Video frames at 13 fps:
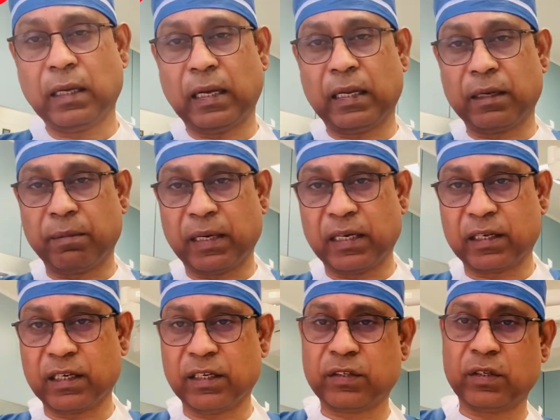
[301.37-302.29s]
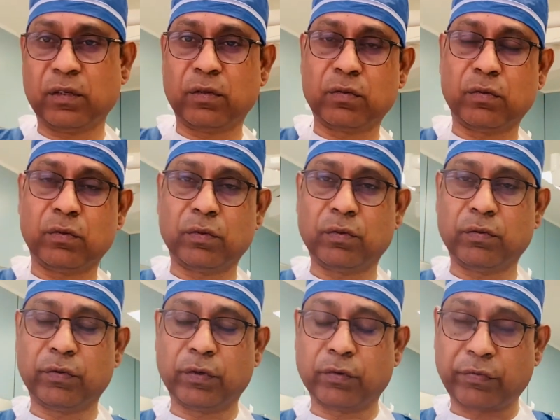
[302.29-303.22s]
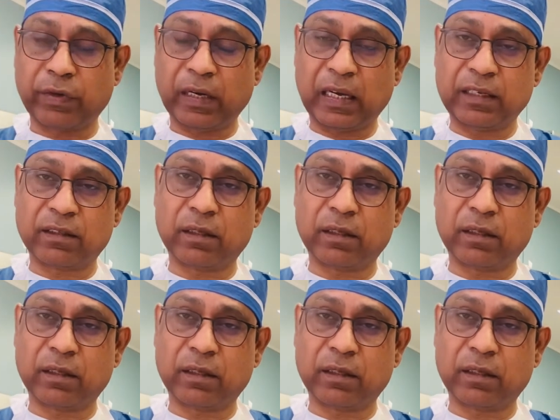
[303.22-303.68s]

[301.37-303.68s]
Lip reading: any medication to neutralize the